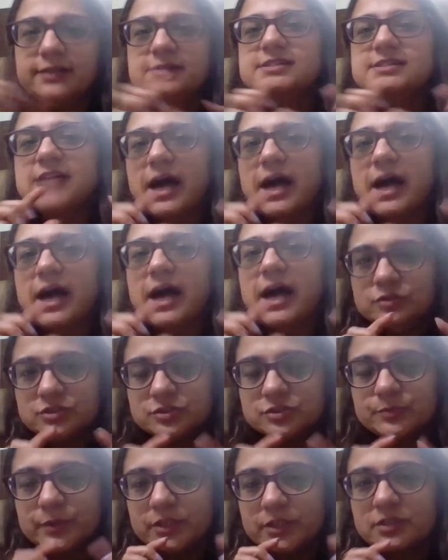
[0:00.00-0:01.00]
the
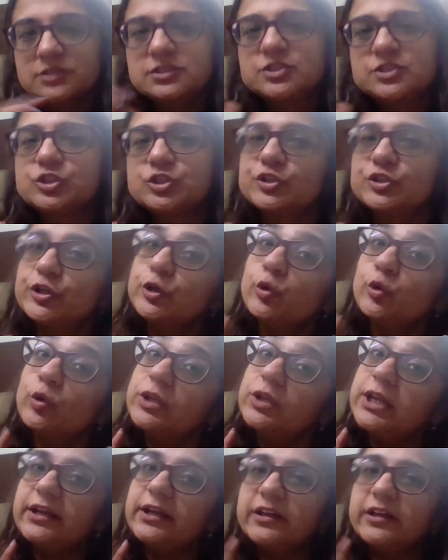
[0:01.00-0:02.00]
sounds, because the children know
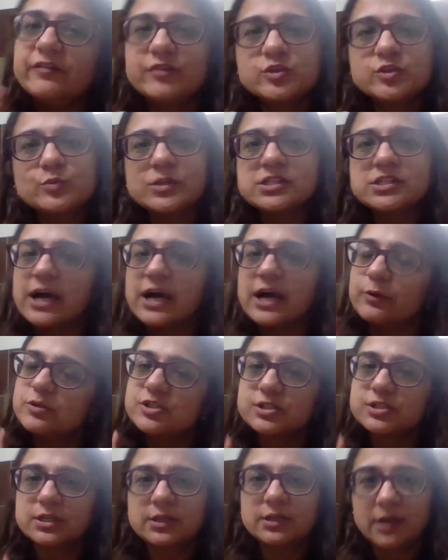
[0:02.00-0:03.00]
the individual
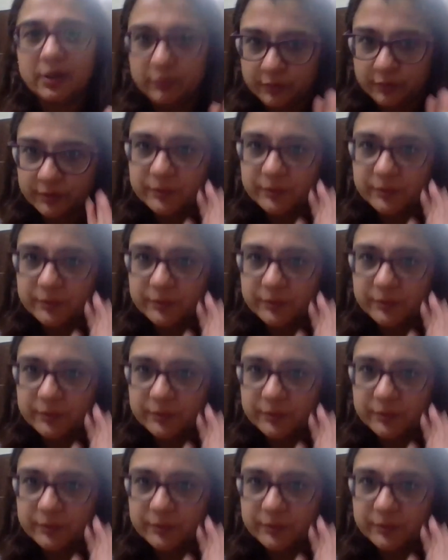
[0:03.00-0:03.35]
sounds till now.